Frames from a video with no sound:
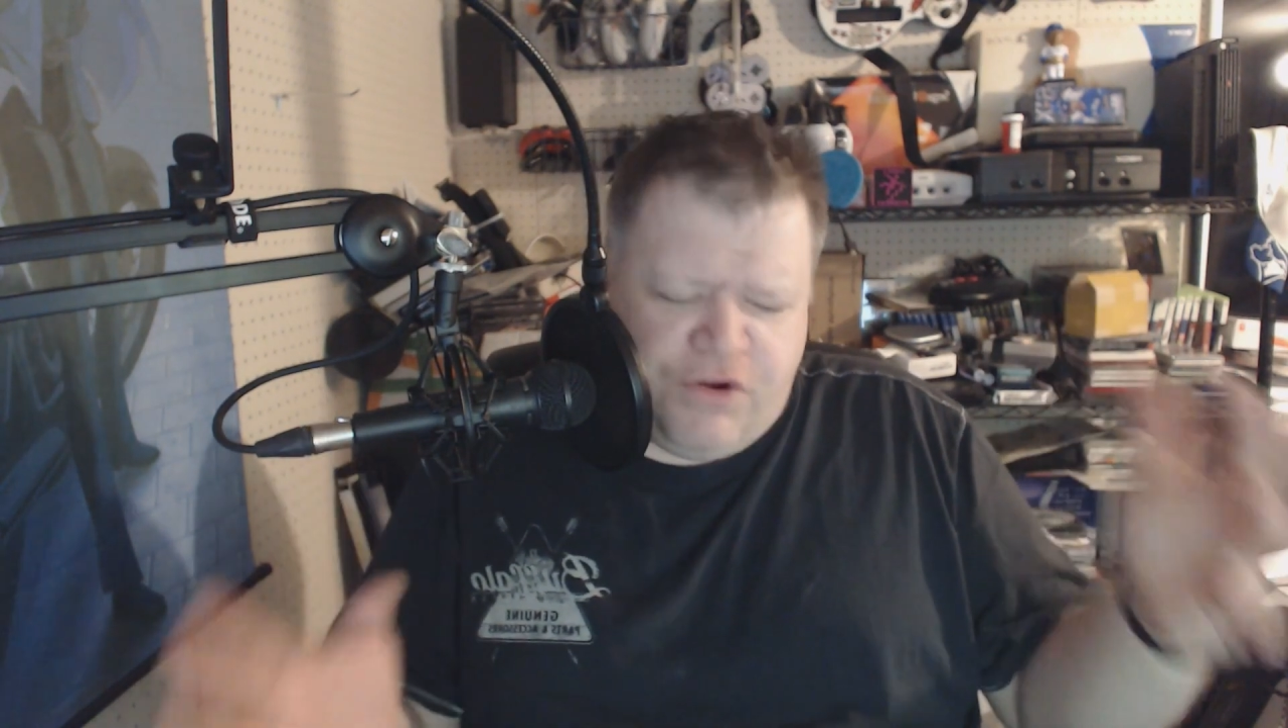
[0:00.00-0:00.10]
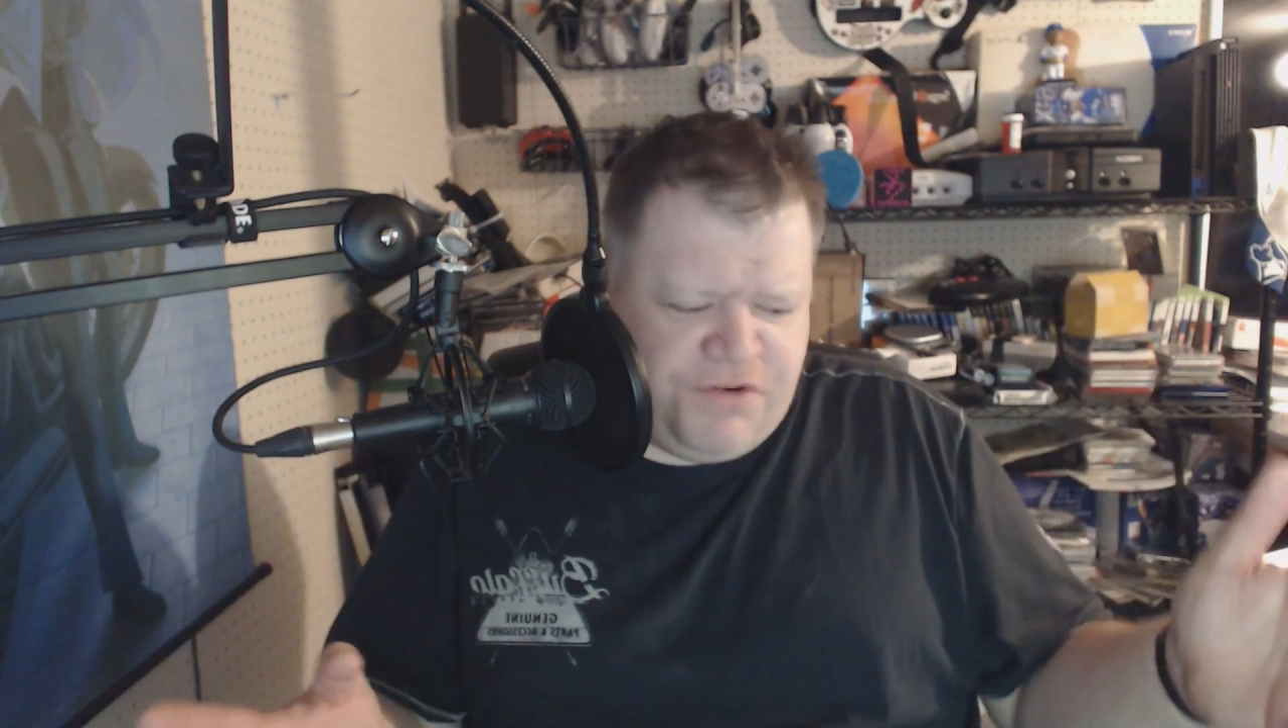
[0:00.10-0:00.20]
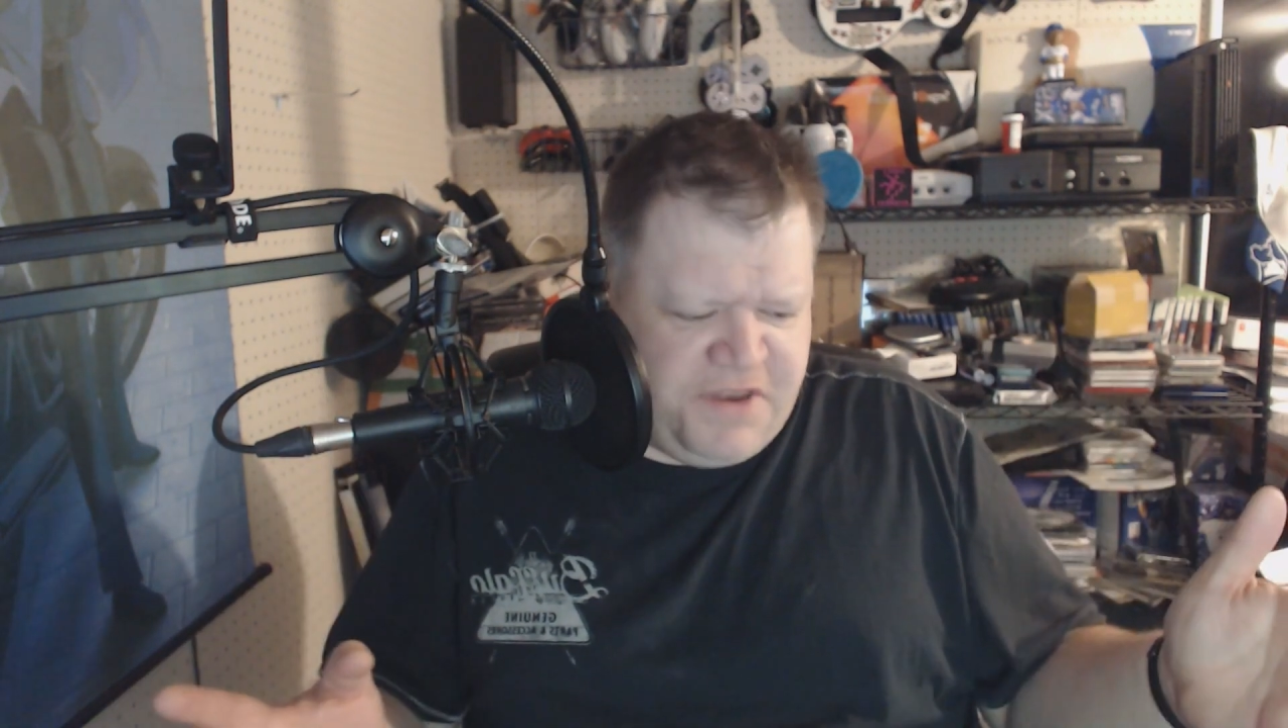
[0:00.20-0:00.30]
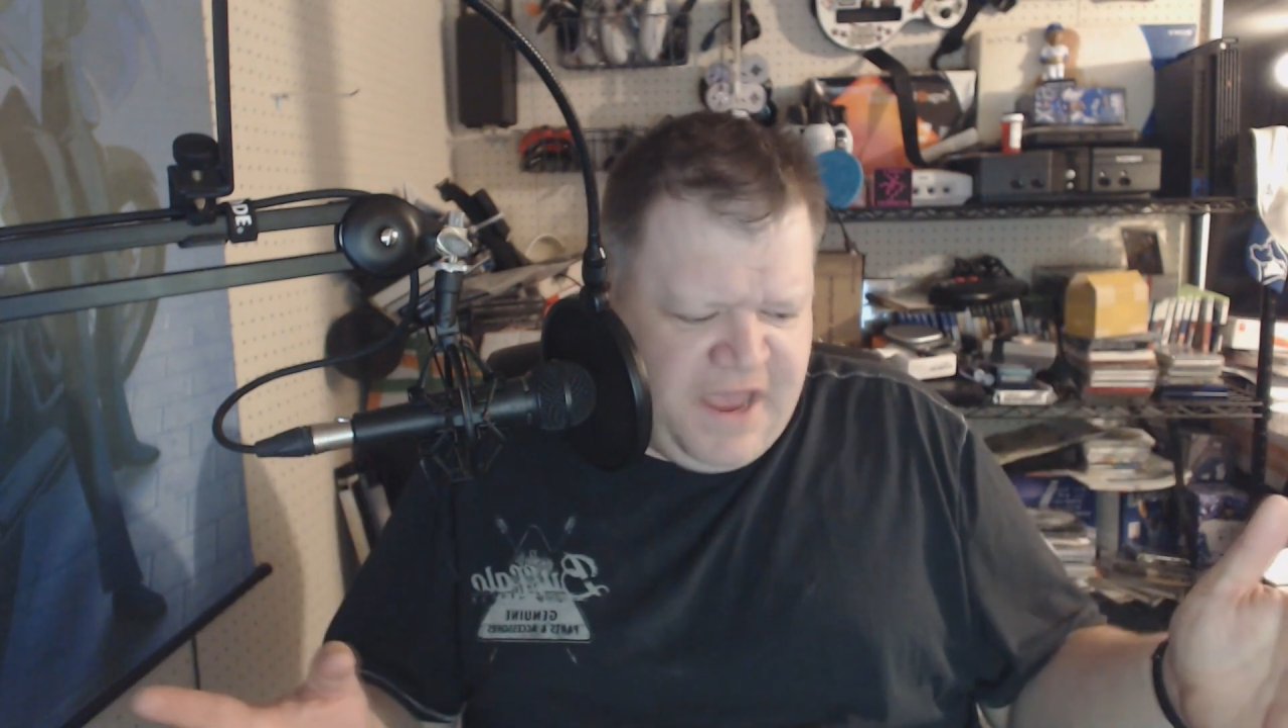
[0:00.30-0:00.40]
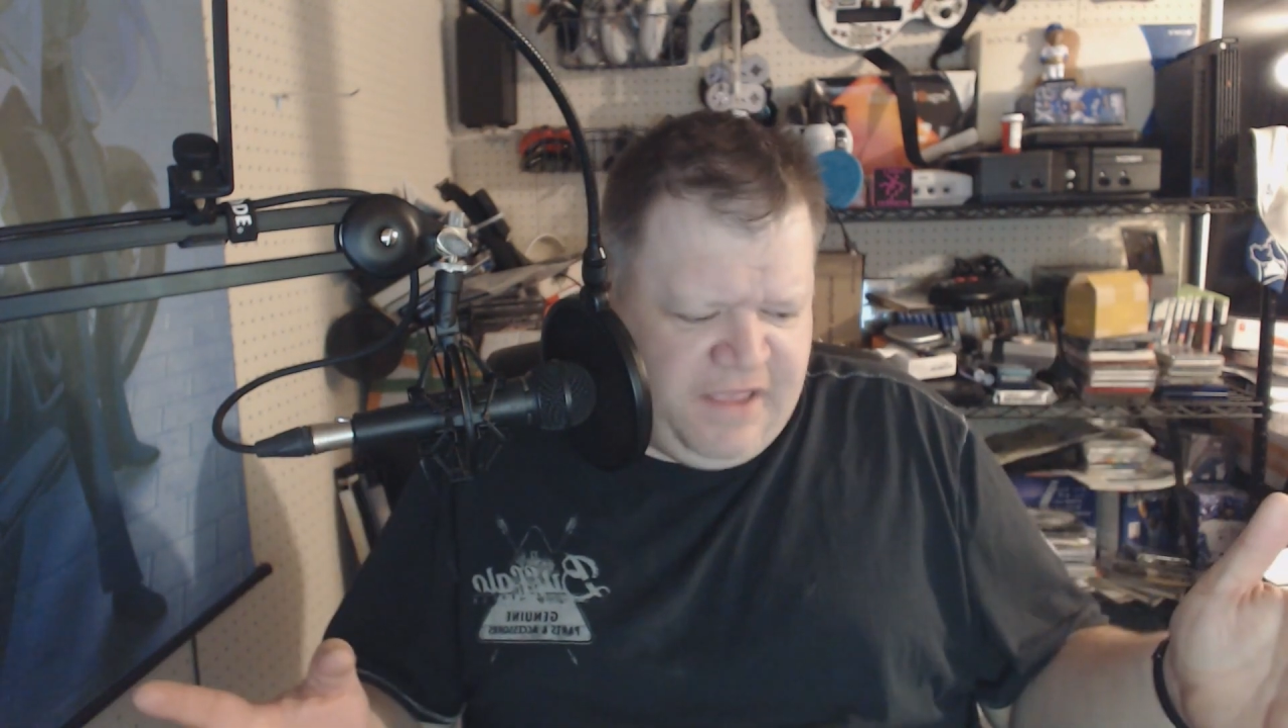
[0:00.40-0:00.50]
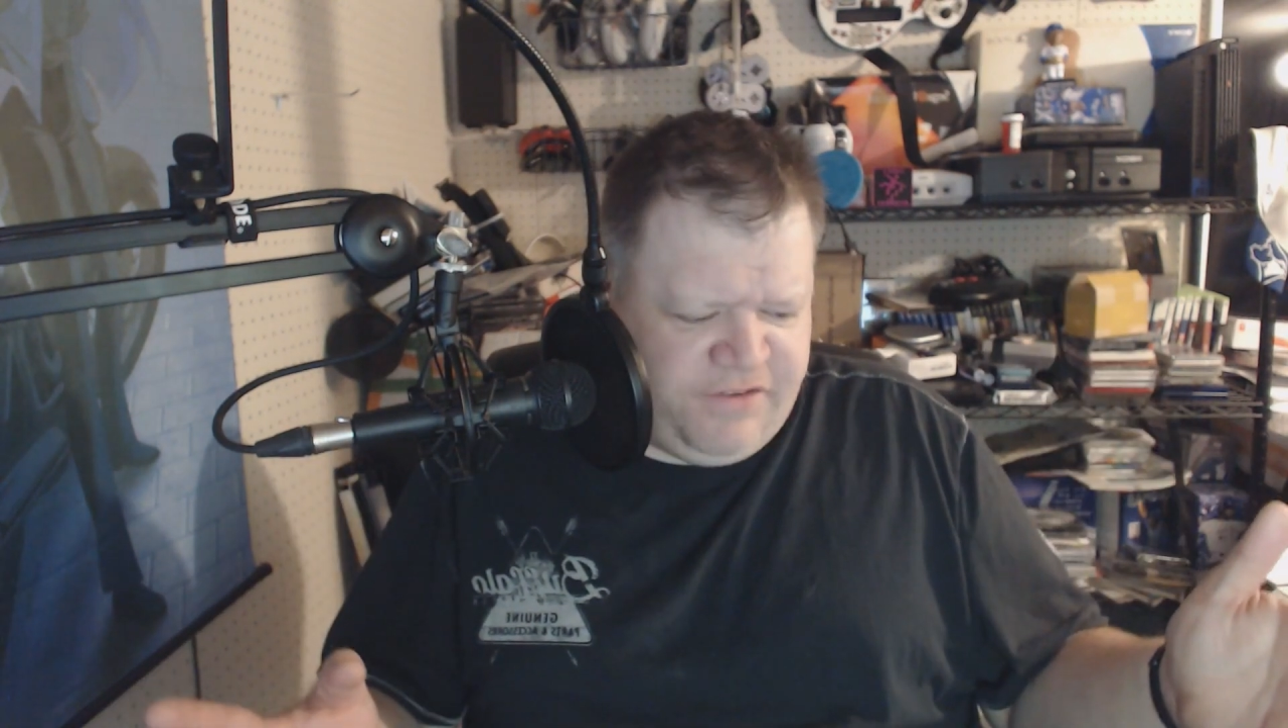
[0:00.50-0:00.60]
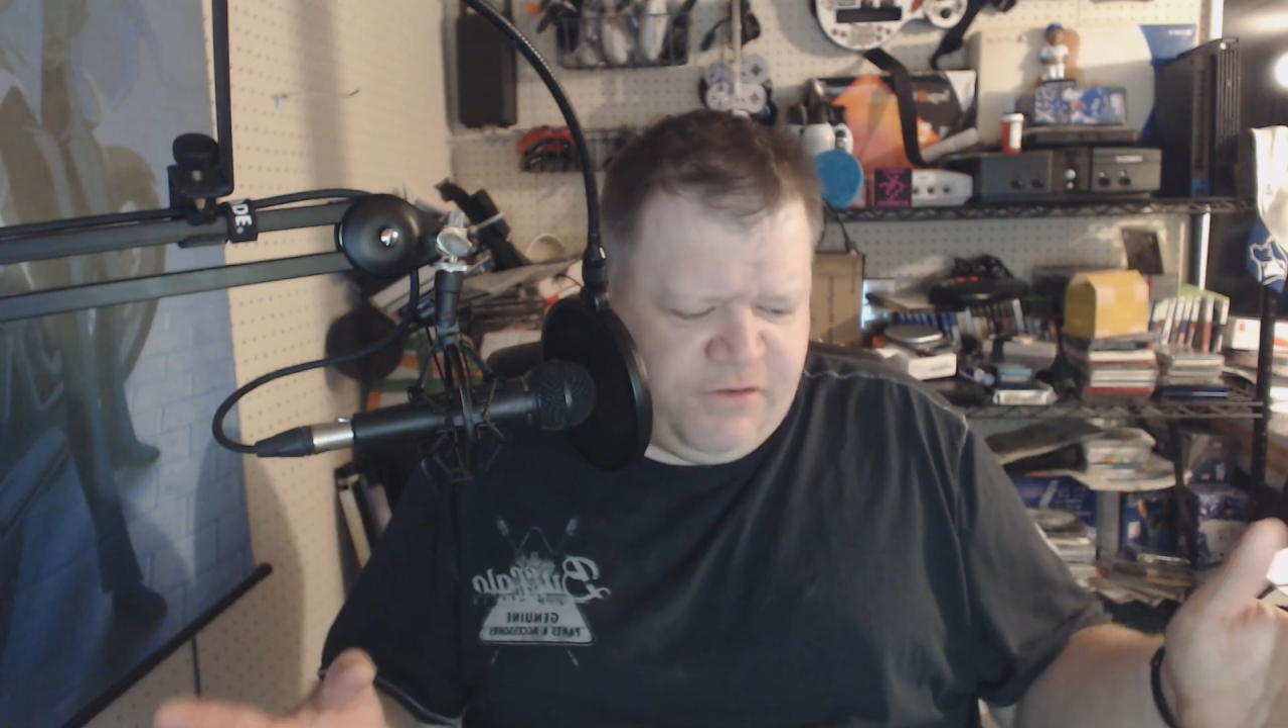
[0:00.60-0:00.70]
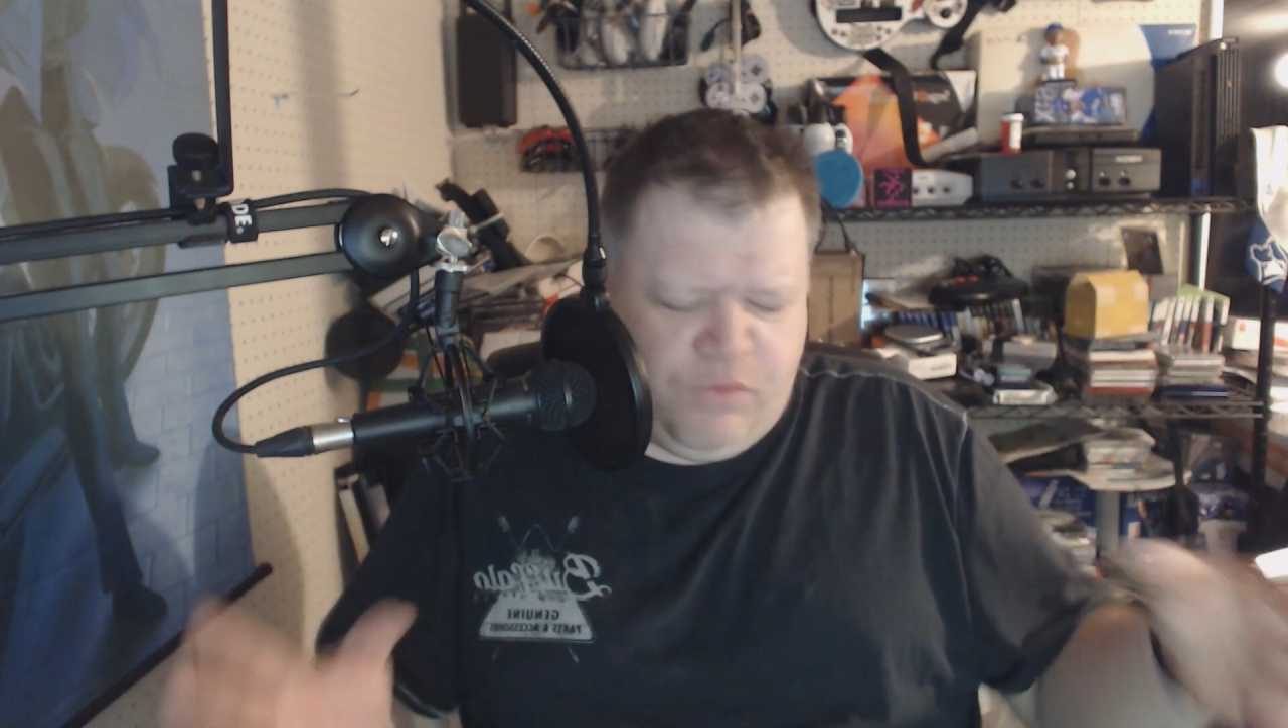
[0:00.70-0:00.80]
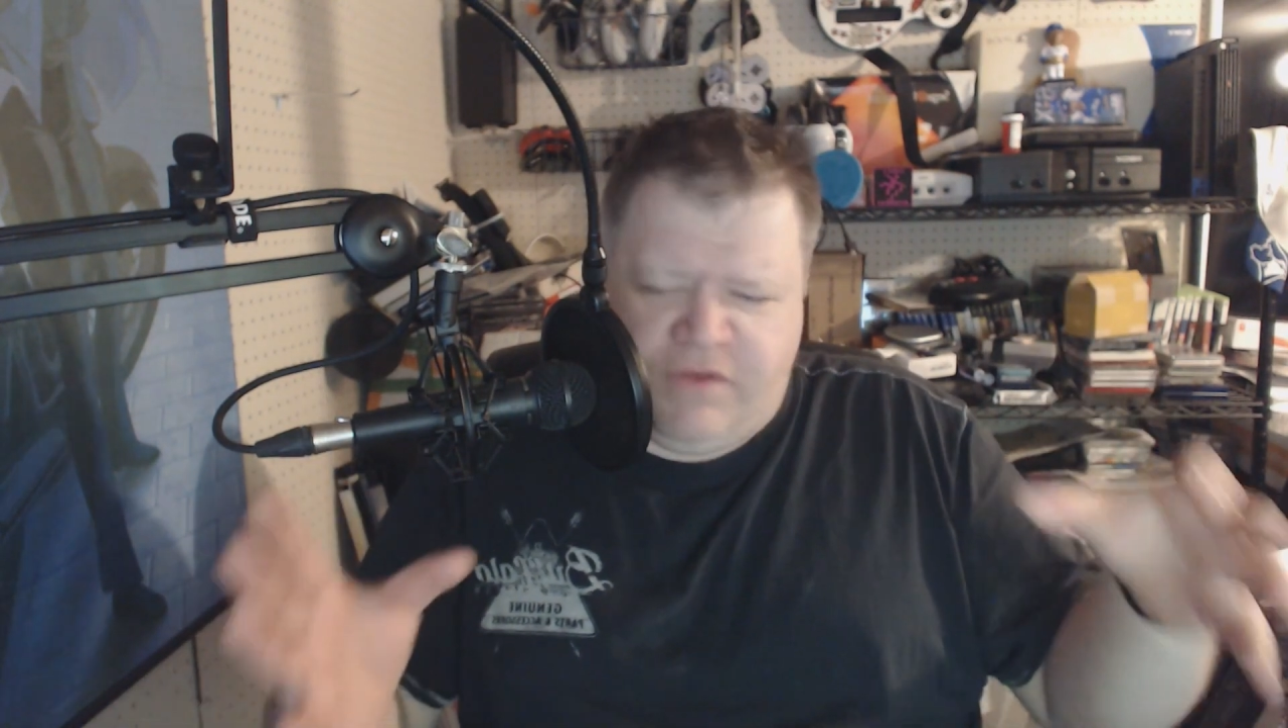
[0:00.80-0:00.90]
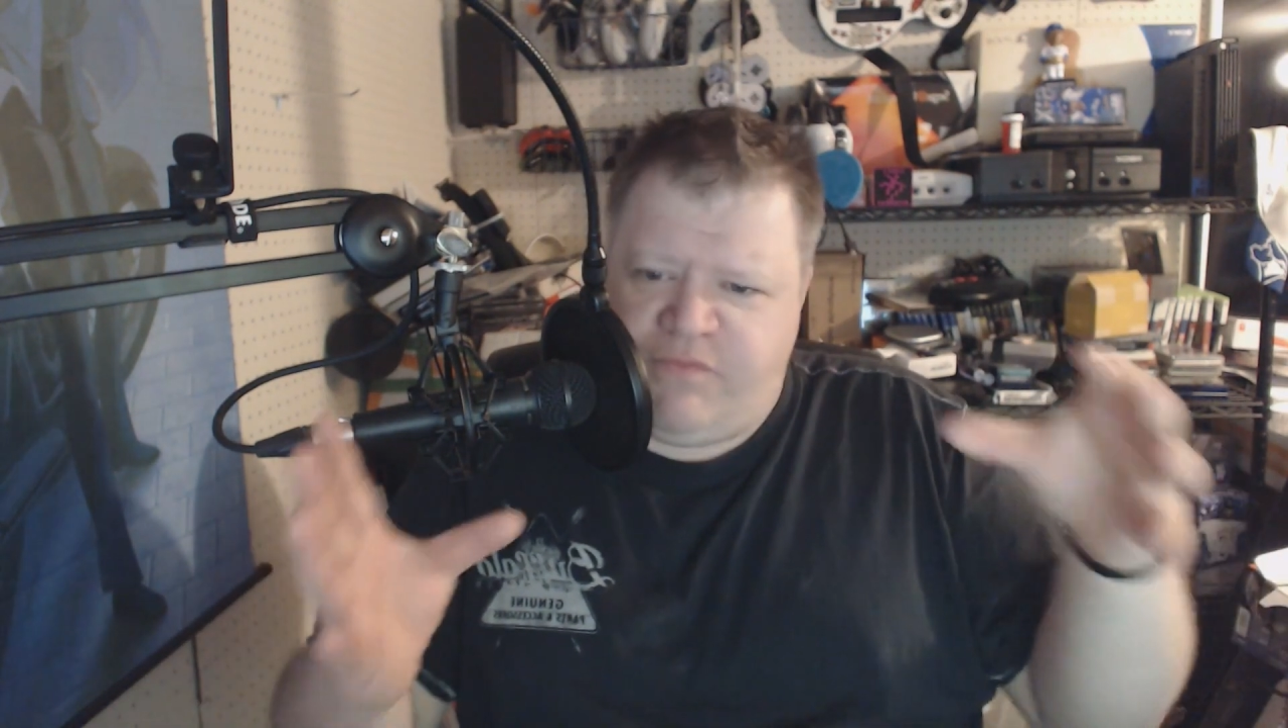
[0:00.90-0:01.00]
desk
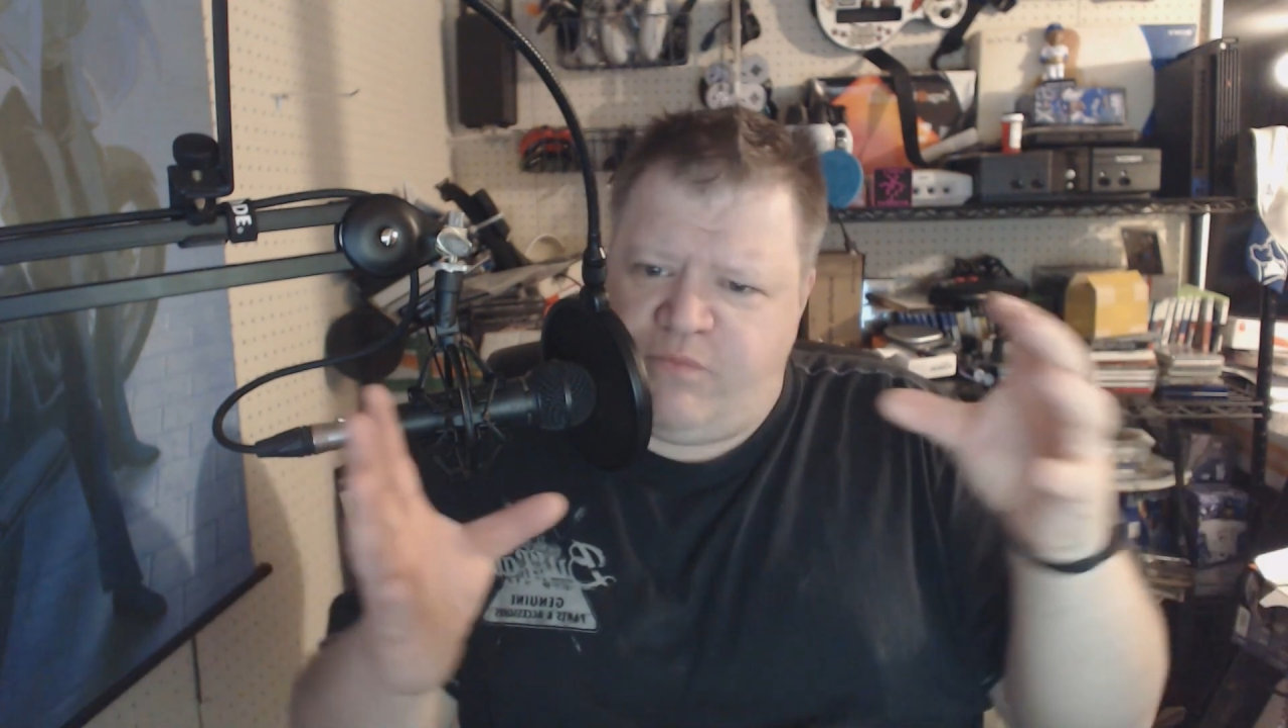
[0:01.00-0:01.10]
with